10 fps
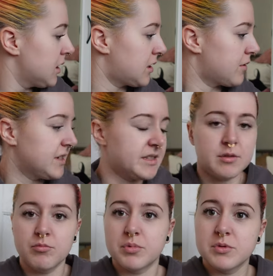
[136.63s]
there is
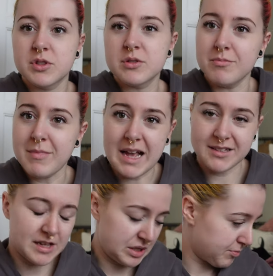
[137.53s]
some
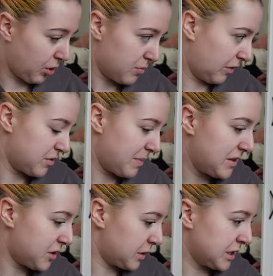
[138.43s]
mess at the bottom of the
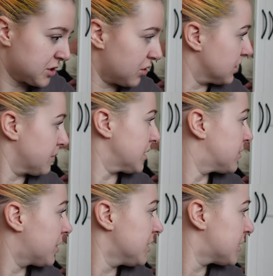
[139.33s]
bed that we can sort as well.
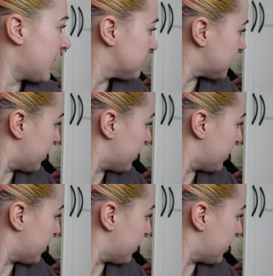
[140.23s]
So we're going to start with the